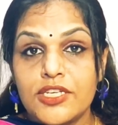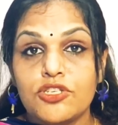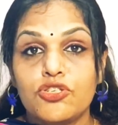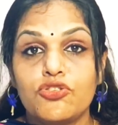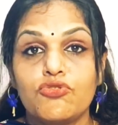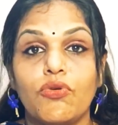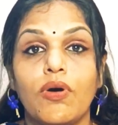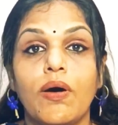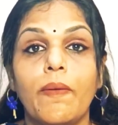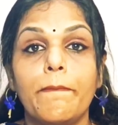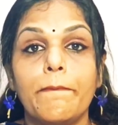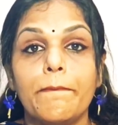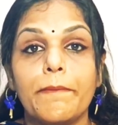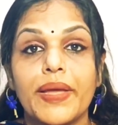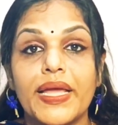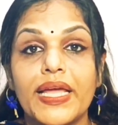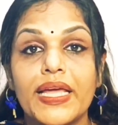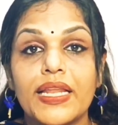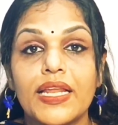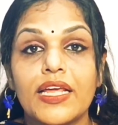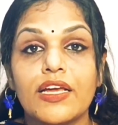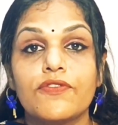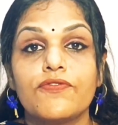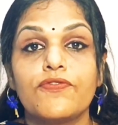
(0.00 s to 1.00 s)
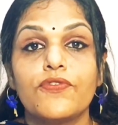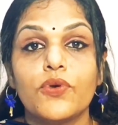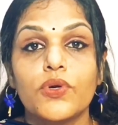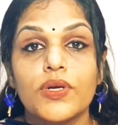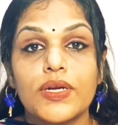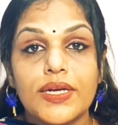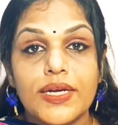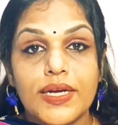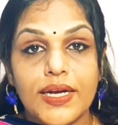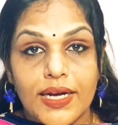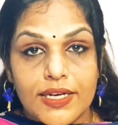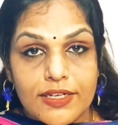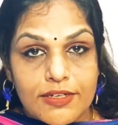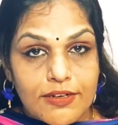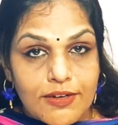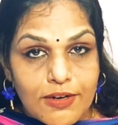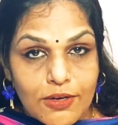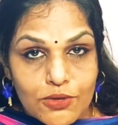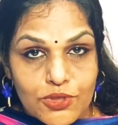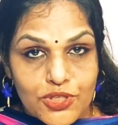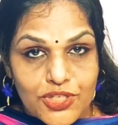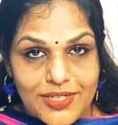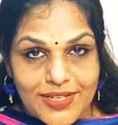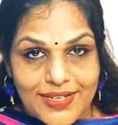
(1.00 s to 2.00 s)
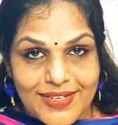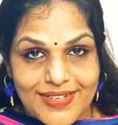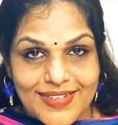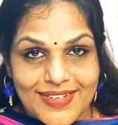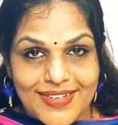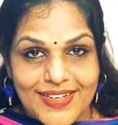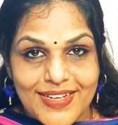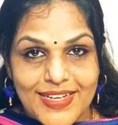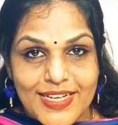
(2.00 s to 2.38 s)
to a meaningful conclusion,